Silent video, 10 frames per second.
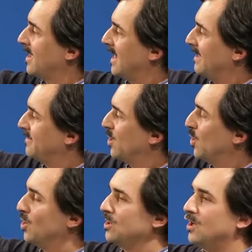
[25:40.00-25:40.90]
And the
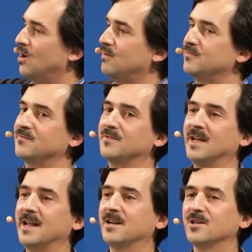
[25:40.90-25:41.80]
whole of,
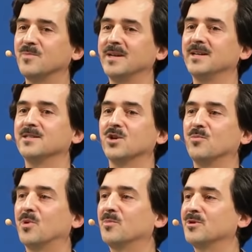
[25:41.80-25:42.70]
and I cut my nails on
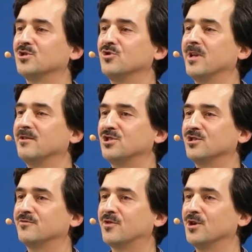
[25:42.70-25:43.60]
purpose today,
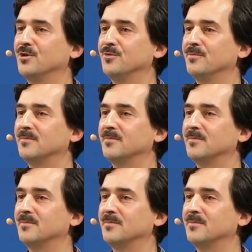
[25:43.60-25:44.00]
just for you,